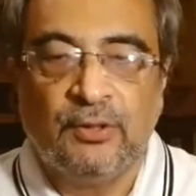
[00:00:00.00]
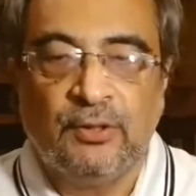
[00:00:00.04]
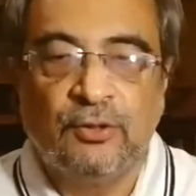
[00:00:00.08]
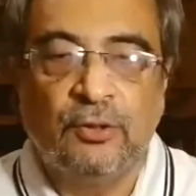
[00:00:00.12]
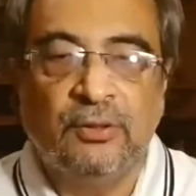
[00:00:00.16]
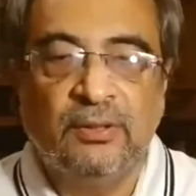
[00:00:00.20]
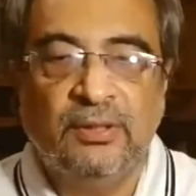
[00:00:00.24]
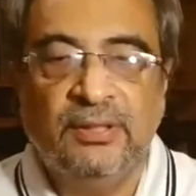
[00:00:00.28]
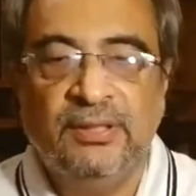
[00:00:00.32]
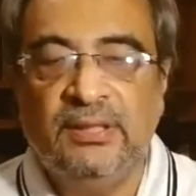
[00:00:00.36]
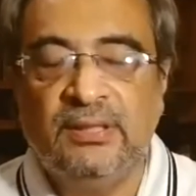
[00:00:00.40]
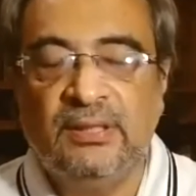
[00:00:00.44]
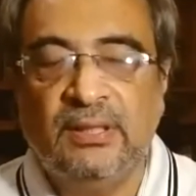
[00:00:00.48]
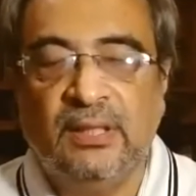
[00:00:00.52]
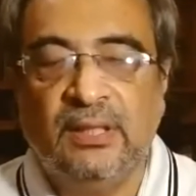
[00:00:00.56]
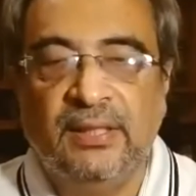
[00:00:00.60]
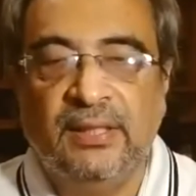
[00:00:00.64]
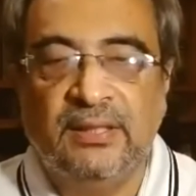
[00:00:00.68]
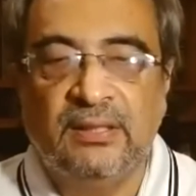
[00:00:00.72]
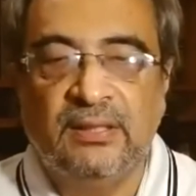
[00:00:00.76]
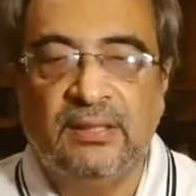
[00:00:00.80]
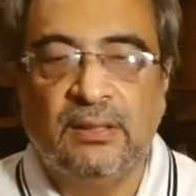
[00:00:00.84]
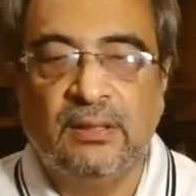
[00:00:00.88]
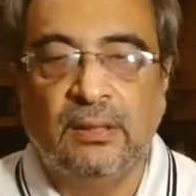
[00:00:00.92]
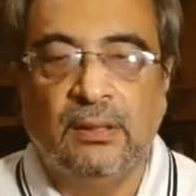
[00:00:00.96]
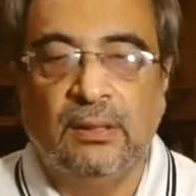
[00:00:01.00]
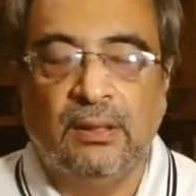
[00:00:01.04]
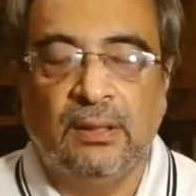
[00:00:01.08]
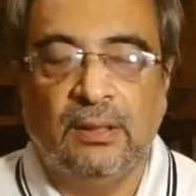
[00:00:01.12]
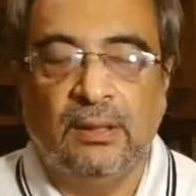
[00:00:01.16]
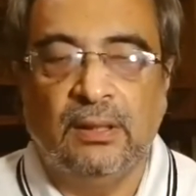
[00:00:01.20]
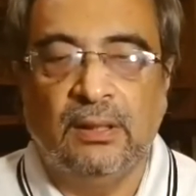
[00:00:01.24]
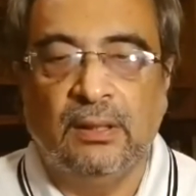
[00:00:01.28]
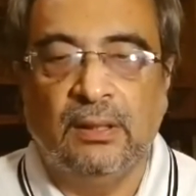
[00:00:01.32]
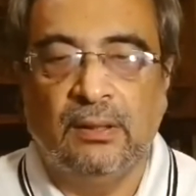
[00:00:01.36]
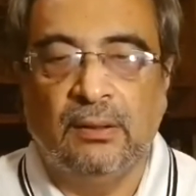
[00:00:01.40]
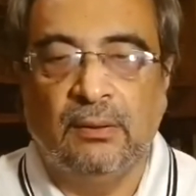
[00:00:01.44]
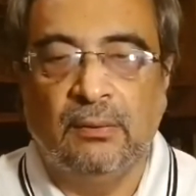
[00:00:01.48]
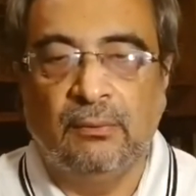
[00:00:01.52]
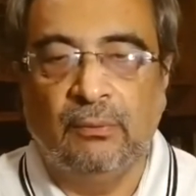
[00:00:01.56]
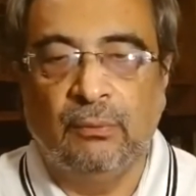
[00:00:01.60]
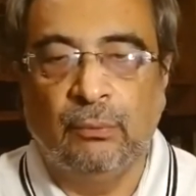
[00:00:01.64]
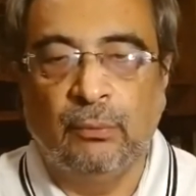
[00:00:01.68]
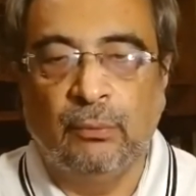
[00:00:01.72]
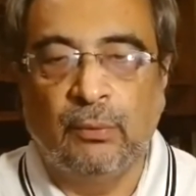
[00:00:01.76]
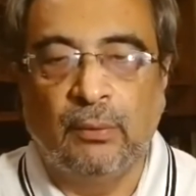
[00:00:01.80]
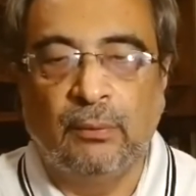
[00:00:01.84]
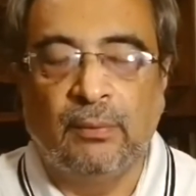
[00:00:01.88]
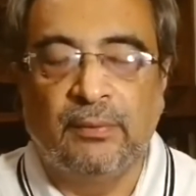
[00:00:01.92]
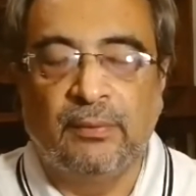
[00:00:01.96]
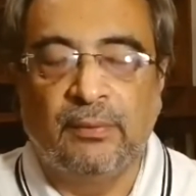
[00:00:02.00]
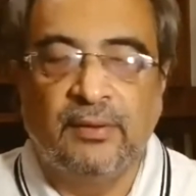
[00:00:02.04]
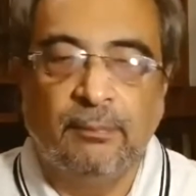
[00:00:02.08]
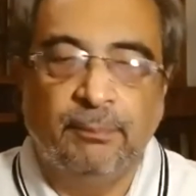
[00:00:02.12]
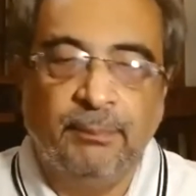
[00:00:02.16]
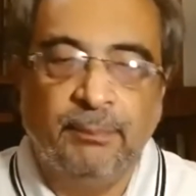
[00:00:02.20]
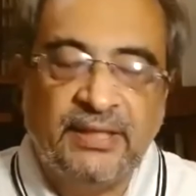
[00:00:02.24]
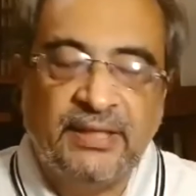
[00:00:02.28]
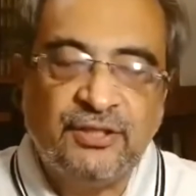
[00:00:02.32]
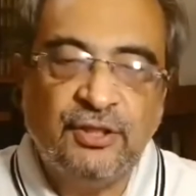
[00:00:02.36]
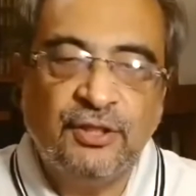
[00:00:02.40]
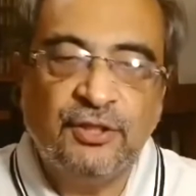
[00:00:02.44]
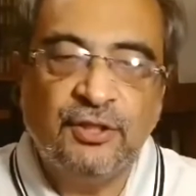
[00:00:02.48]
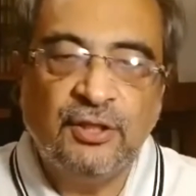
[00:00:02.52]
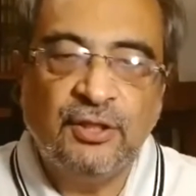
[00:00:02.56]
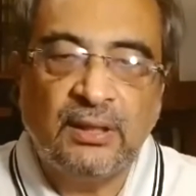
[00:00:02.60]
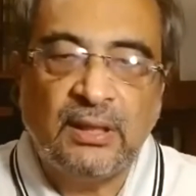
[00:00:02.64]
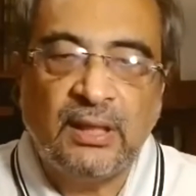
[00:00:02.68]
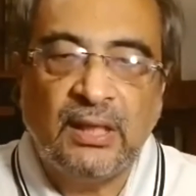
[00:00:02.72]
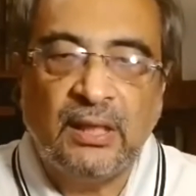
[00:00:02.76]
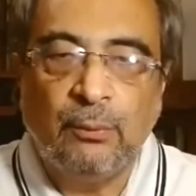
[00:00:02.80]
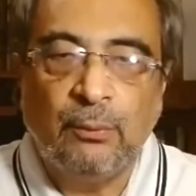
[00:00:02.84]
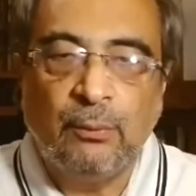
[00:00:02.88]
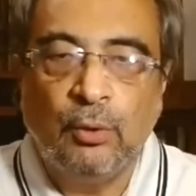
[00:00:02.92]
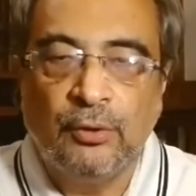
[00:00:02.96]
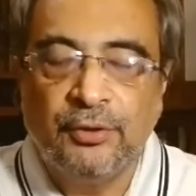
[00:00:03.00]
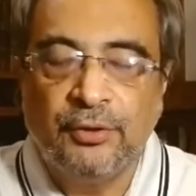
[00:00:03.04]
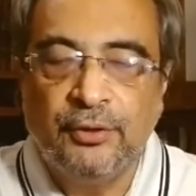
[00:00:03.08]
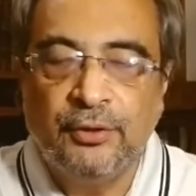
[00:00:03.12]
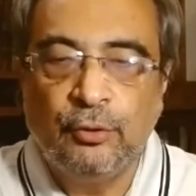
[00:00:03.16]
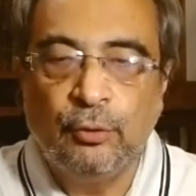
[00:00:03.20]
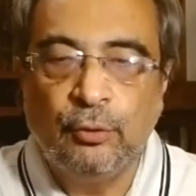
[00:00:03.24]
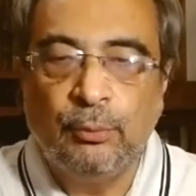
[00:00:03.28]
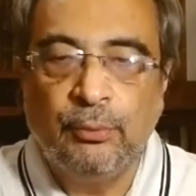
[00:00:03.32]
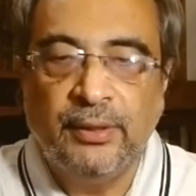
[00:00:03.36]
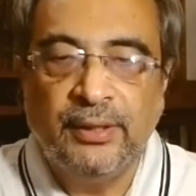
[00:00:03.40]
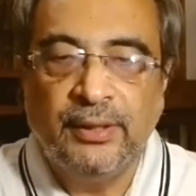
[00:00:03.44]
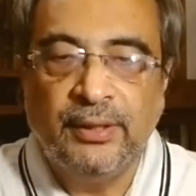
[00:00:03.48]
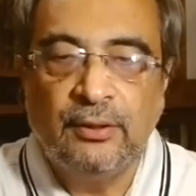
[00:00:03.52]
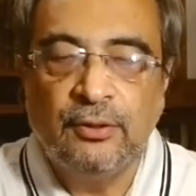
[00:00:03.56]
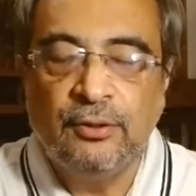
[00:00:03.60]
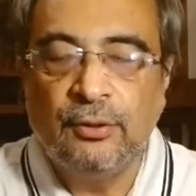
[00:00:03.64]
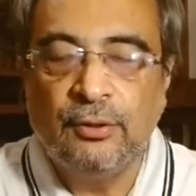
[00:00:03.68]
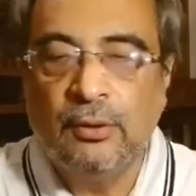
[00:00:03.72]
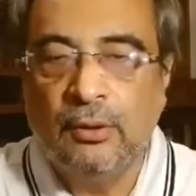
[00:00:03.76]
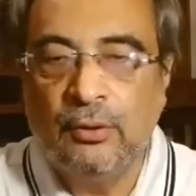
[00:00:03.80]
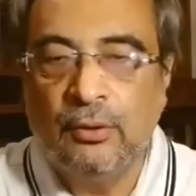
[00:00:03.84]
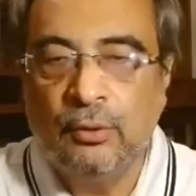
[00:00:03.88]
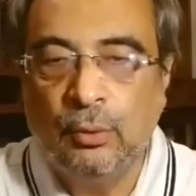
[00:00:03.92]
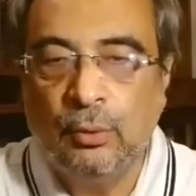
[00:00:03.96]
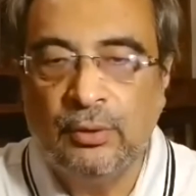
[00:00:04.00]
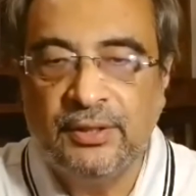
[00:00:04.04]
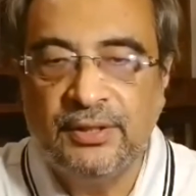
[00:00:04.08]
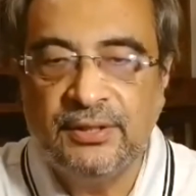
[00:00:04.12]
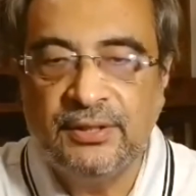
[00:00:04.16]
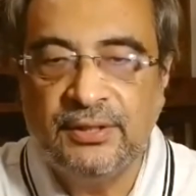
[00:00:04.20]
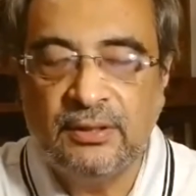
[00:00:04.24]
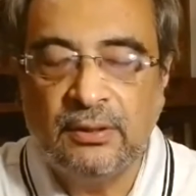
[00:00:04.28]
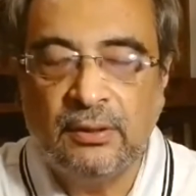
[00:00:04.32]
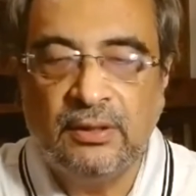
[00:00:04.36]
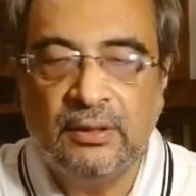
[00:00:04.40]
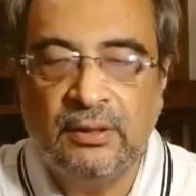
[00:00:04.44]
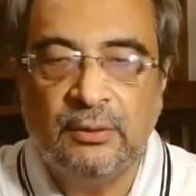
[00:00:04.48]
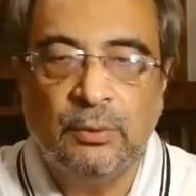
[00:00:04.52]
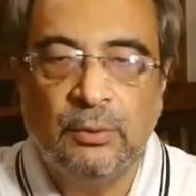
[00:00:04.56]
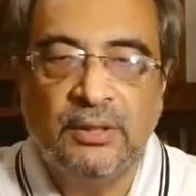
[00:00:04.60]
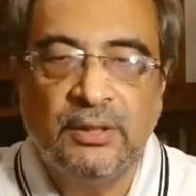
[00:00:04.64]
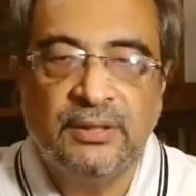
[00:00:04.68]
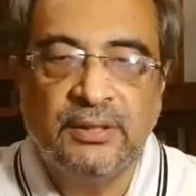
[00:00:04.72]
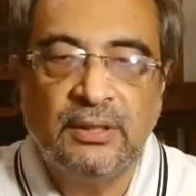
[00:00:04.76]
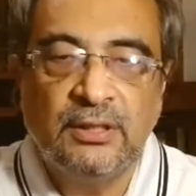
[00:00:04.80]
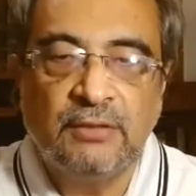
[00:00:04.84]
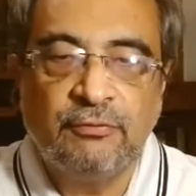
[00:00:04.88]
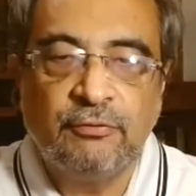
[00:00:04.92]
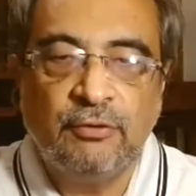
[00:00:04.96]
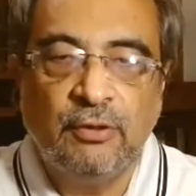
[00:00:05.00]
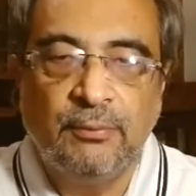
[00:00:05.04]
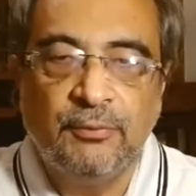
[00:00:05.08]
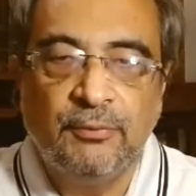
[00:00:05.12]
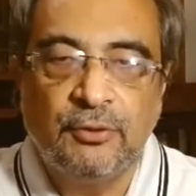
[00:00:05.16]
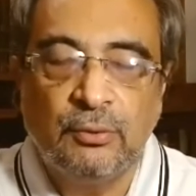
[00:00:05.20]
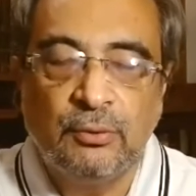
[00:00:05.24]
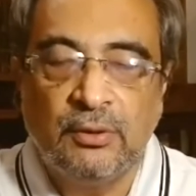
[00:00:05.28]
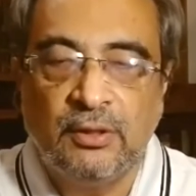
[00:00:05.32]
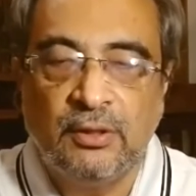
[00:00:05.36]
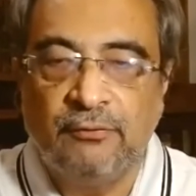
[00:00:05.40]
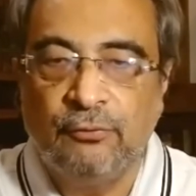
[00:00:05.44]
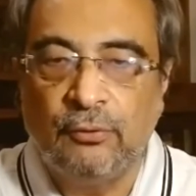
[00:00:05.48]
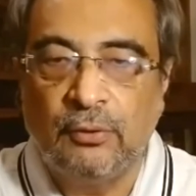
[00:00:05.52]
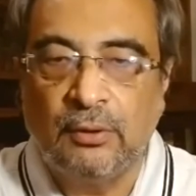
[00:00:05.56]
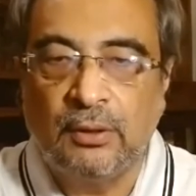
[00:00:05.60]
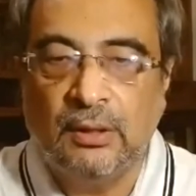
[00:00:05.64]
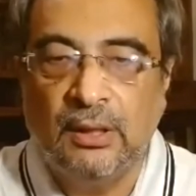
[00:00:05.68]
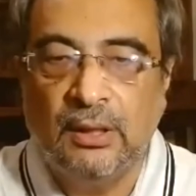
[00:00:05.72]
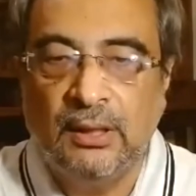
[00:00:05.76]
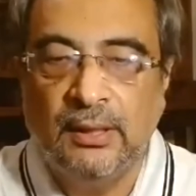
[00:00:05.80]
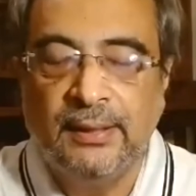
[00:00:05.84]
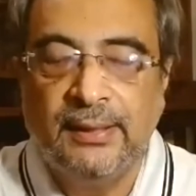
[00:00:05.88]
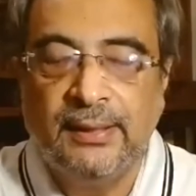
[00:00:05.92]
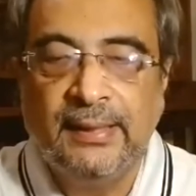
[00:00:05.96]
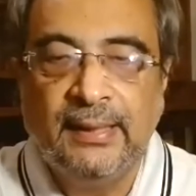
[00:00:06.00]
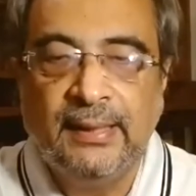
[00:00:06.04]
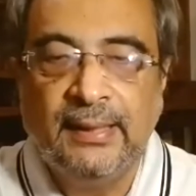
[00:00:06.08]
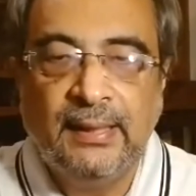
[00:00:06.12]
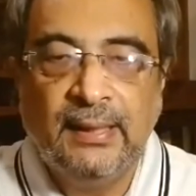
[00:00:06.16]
So this is uh, the passage that I wanted to bring to your notice, these verses from Surah Furqan.